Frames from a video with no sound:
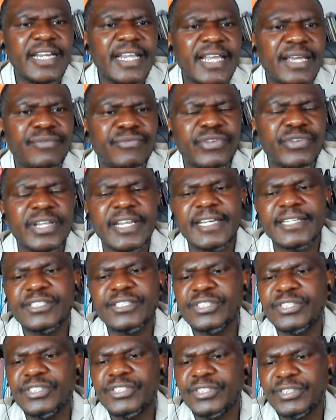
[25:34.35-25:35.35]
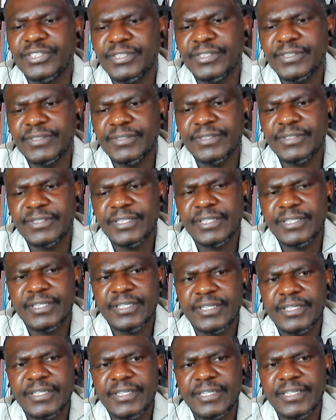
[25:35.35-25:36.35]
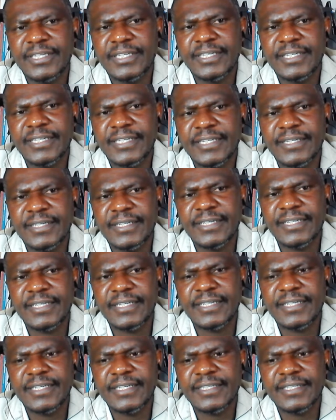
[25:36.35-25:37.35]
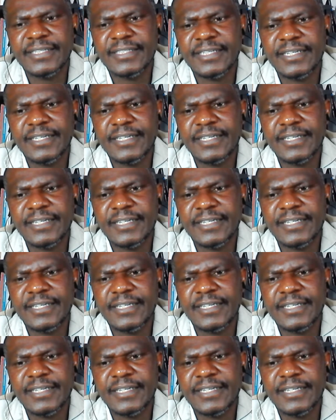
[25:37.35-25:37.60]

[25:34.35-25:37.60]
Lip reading: evidence as